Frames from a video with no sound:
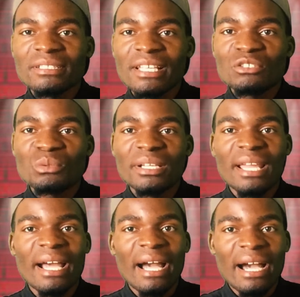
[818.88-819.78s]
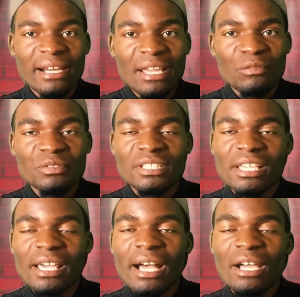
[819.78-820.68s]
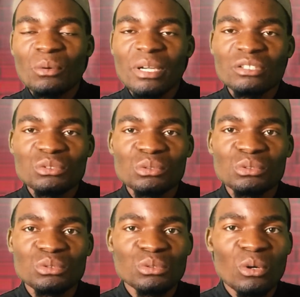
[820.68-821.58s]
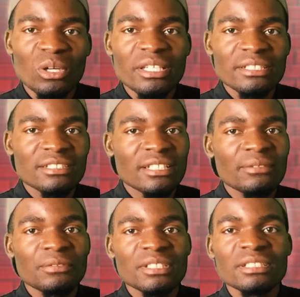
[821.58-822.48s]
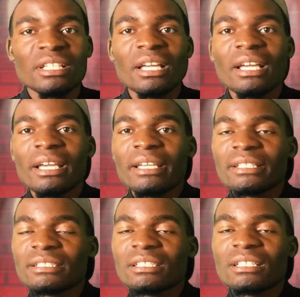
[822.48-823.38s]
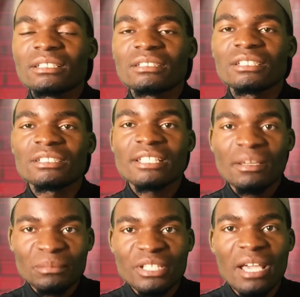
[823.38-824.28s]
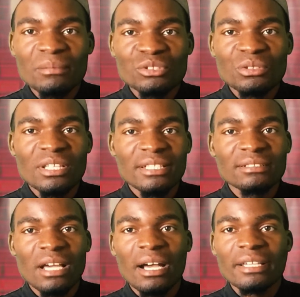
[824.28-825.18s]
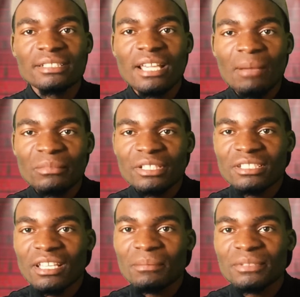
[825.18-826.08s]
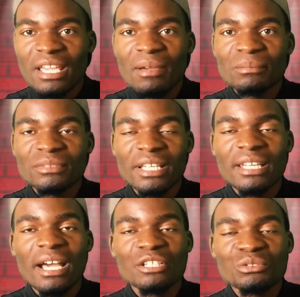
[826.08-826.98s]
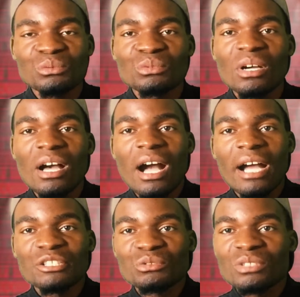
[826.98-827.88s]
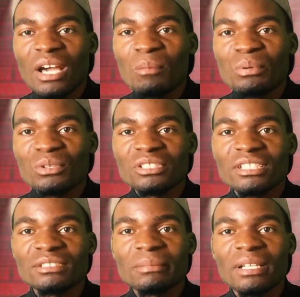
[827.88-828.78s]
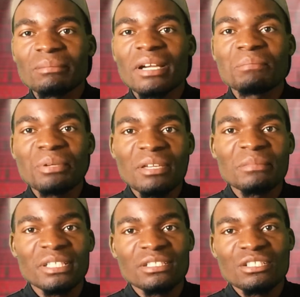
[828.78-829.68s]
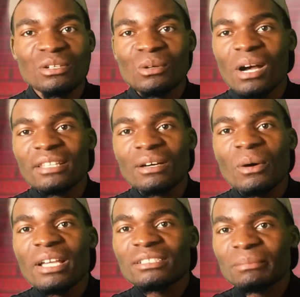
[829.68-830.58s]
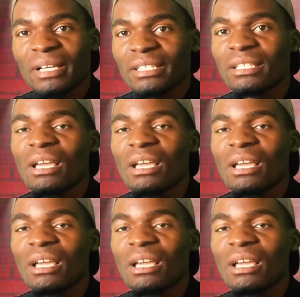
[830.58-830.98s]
that when I arrived there, I went to college safely, and it came time, so that it came time that I should now process my permit, or otherwise my